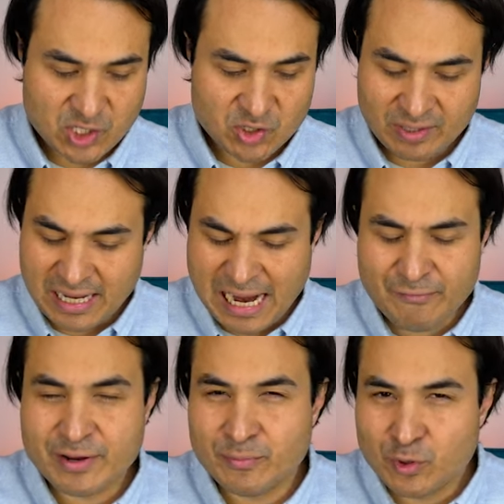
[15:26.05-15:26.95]
sure that
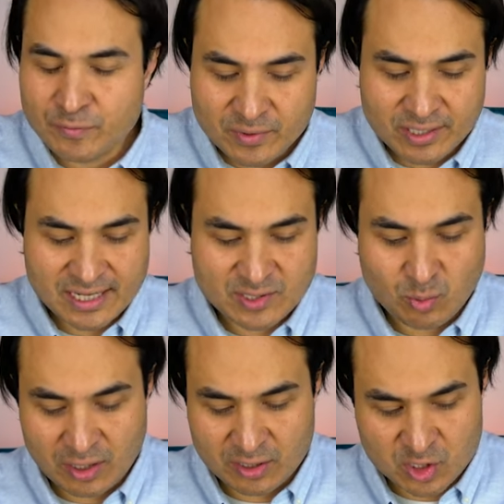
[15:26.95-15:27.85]
every movement is
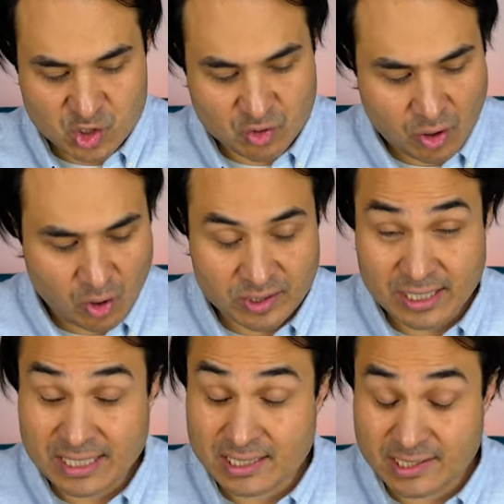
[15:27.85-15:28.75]
well controlled,
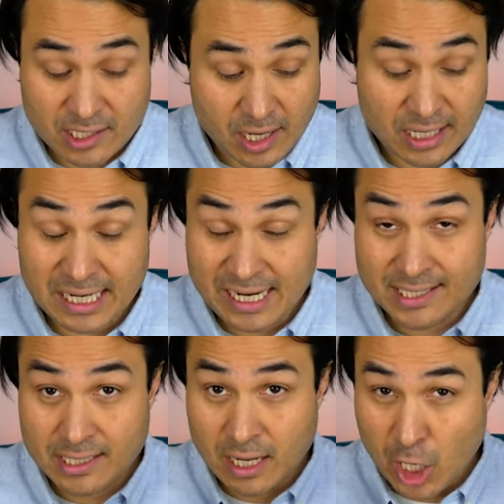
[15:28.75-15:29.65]
and it certainly
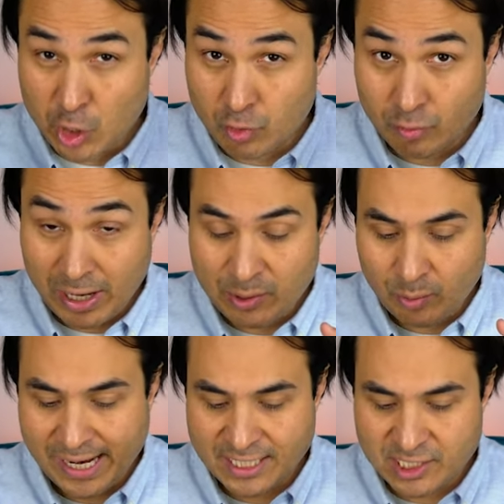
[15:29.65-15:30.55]
is a great
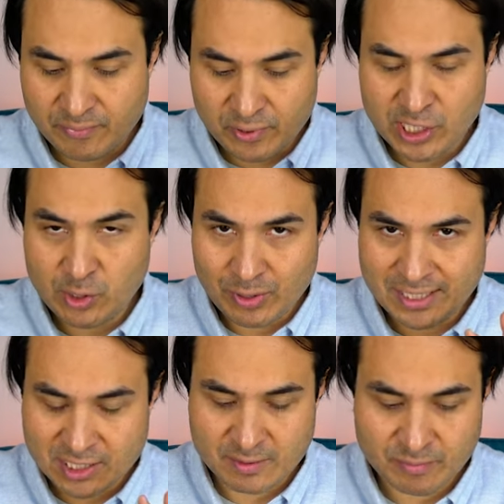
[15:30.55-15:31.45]
way to bring you
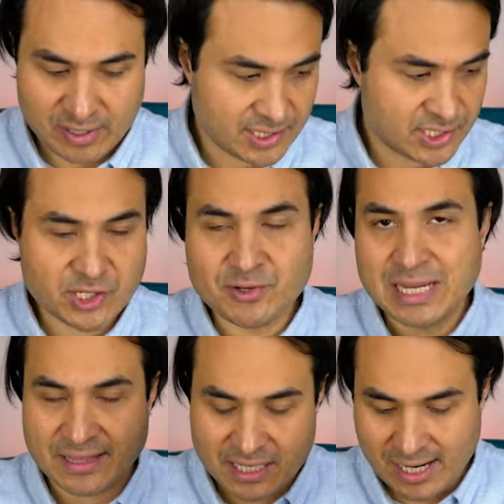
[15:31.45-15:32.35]
into the present. So you
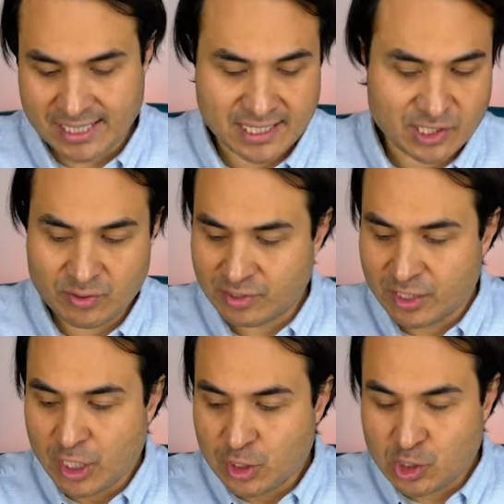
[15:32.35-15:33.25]
get the idea. You
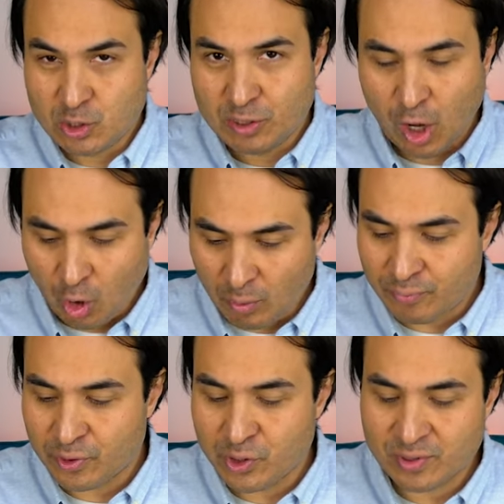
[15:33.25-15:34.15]
can do the whole
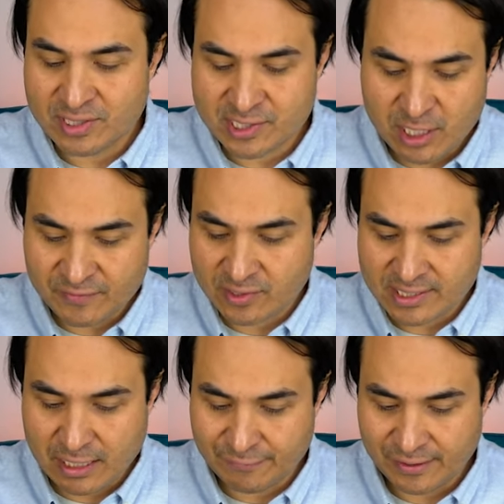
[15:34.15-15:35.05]
brew and serve
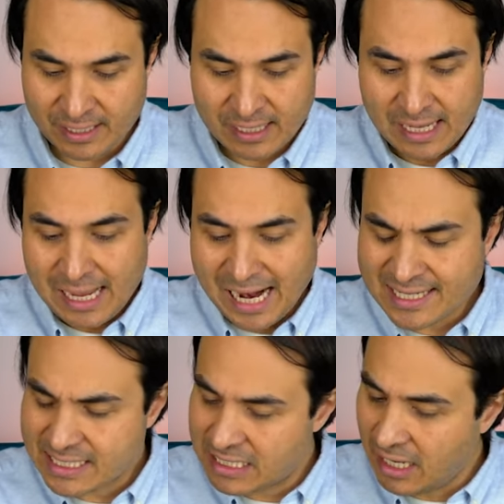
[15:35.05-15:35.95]
yourself here,
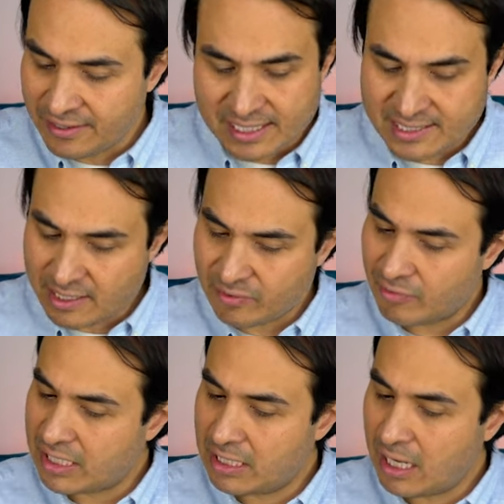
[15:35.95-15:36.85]
and it's there's something
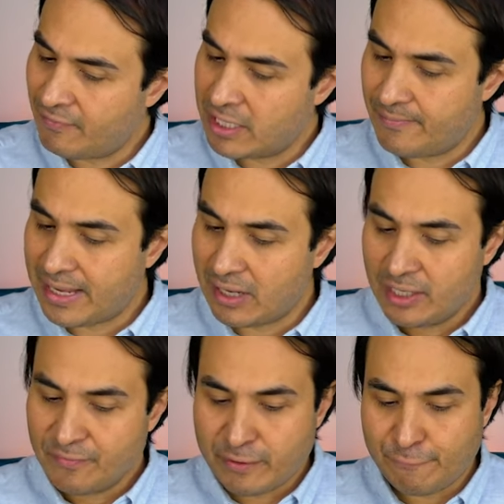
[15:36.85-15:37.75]
really lovely about
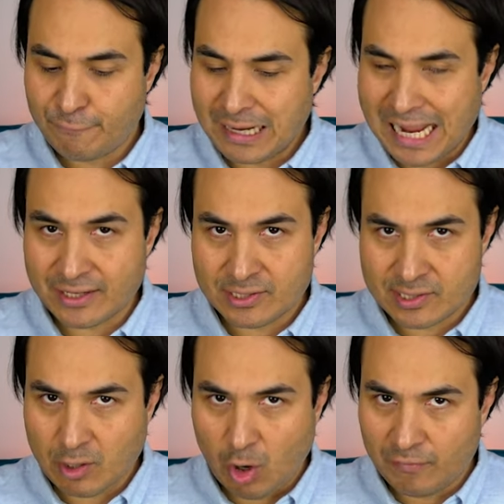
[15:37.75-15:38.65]
the
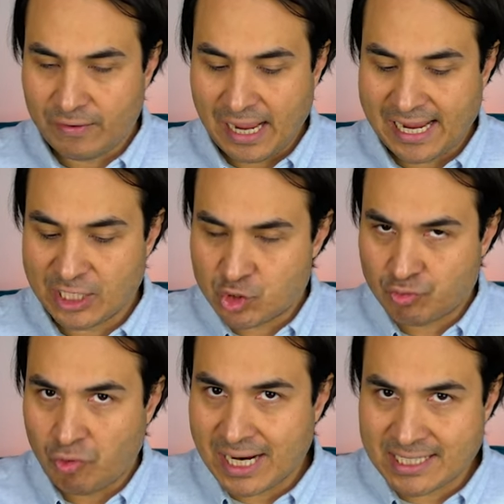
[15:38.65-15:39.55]
flatness of a
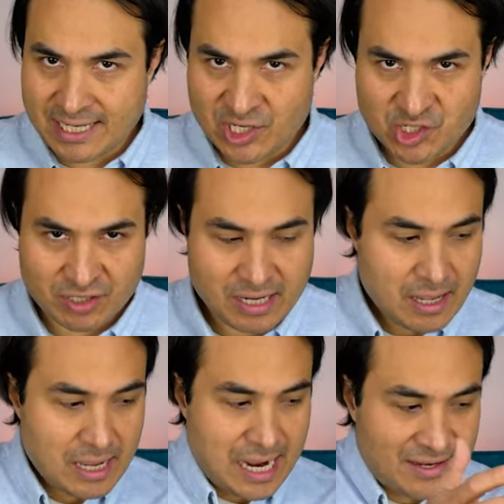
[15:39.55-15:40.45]
dry session
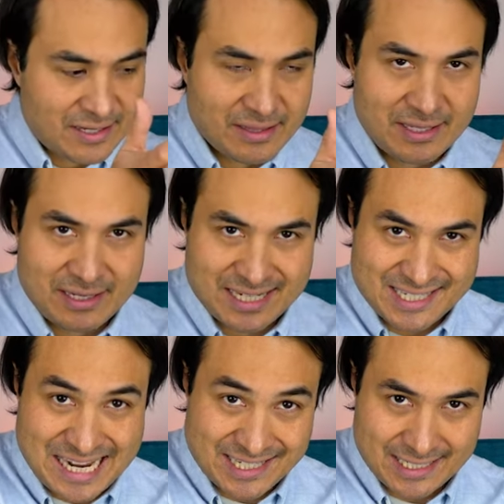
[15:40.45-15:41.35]
and the
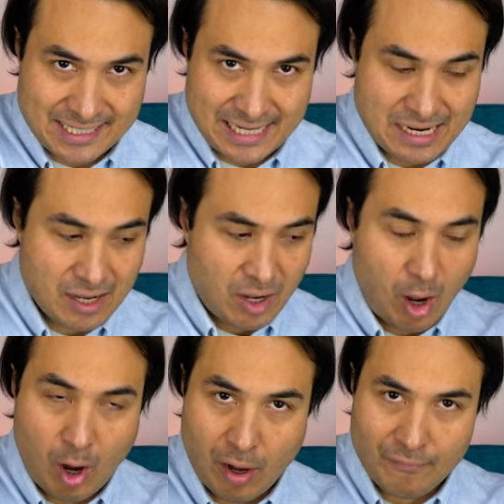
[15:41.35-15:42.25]
necessity
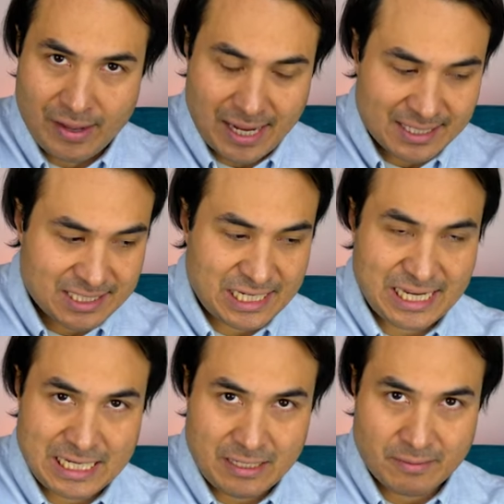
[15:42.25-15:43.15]
of a
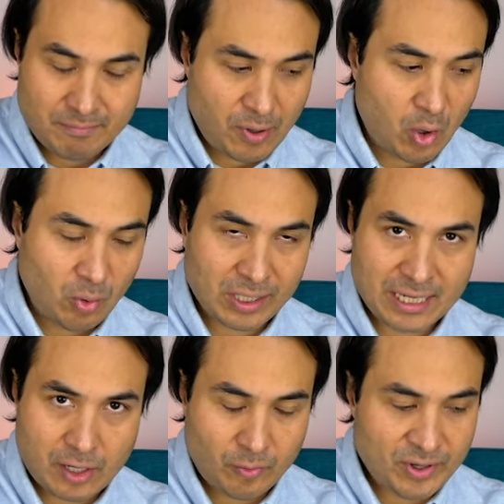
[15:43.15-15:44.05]
tea bowl
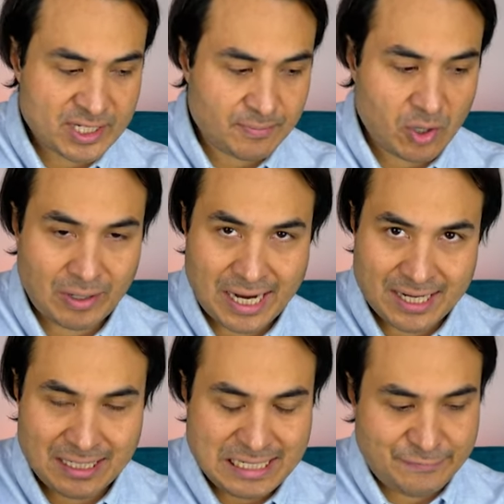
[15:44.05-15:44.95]
here, a rinse bowl and
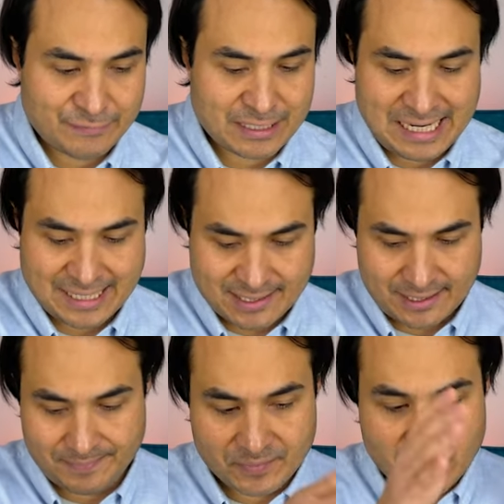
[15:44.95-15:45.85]
a leaf
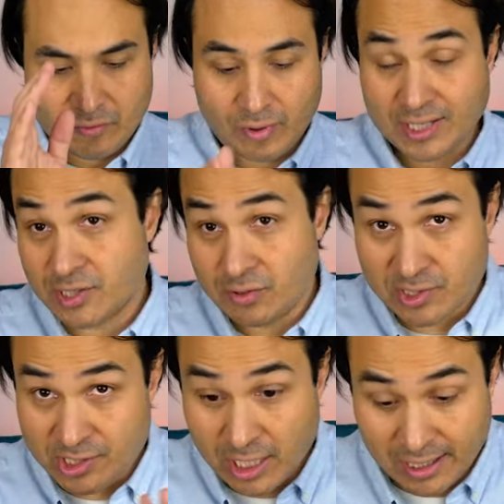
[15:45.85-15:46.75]
collector, right? So you
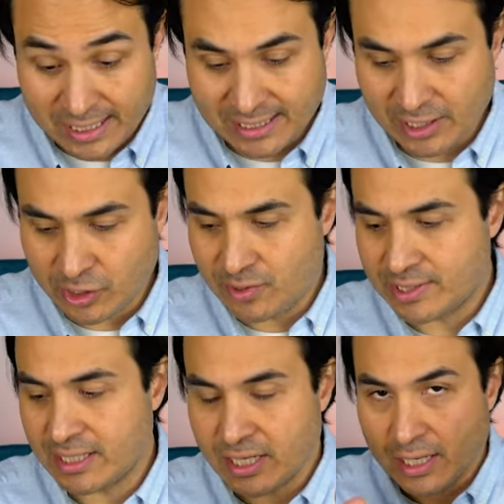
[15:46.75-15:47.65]
certainly can
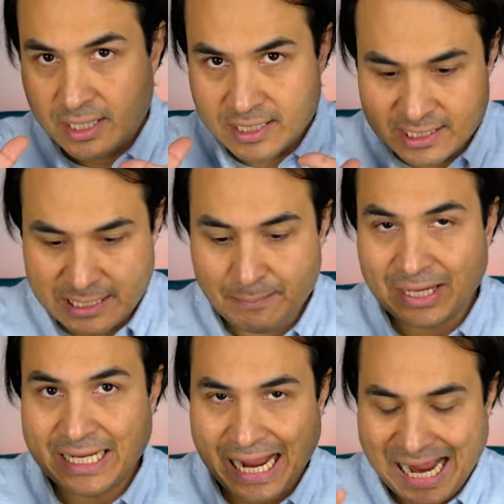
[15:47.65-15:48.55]
use it
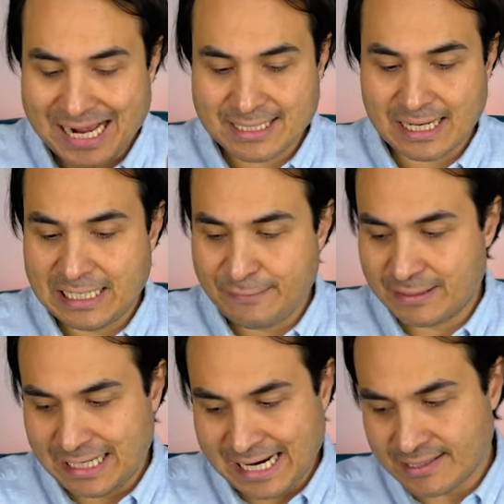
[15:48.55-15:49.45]
simply as a leaf
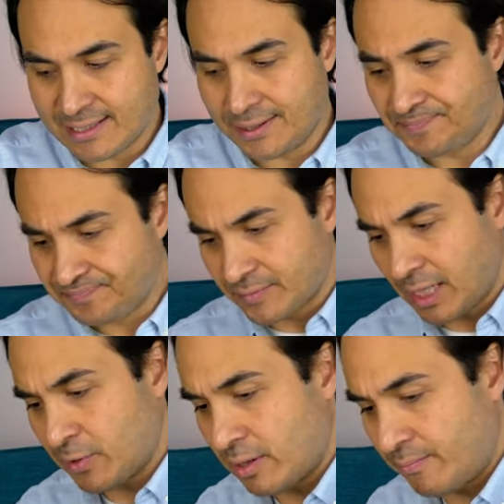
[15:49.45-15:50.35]
collector.
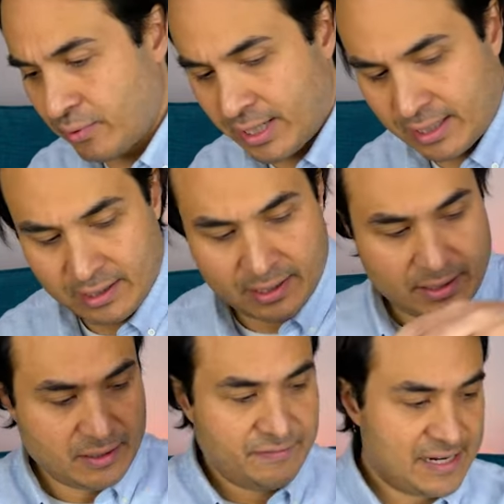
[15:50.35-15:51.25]
I'm going to bring
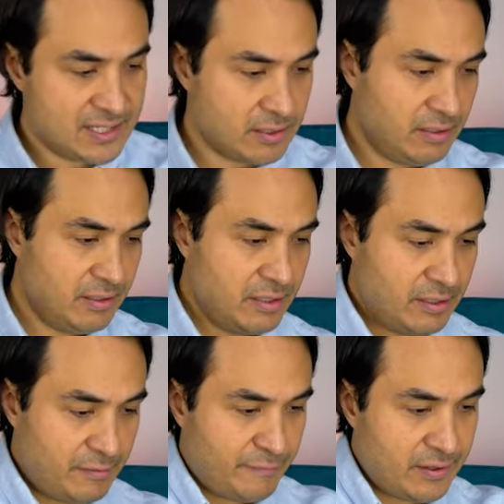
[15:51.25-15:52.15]
the vessel
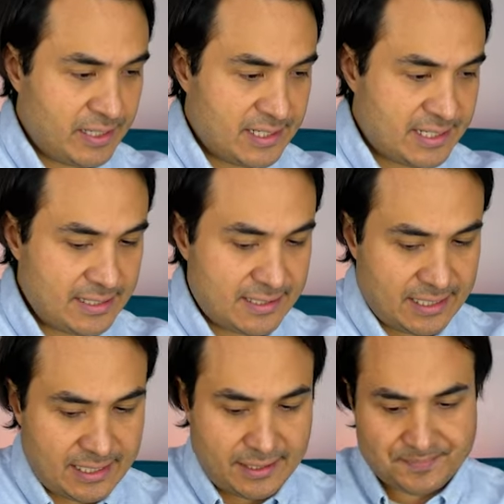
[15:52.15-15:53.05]
front and center
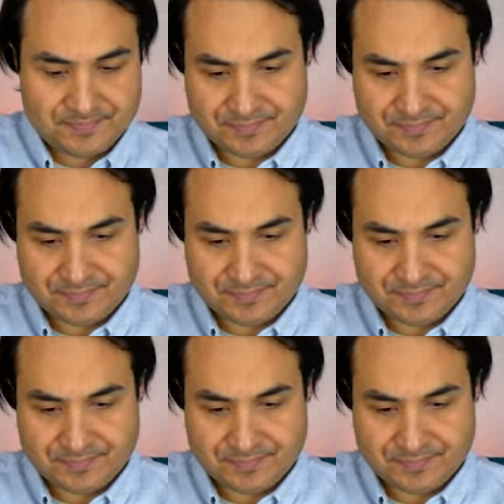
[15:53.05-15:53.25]
here,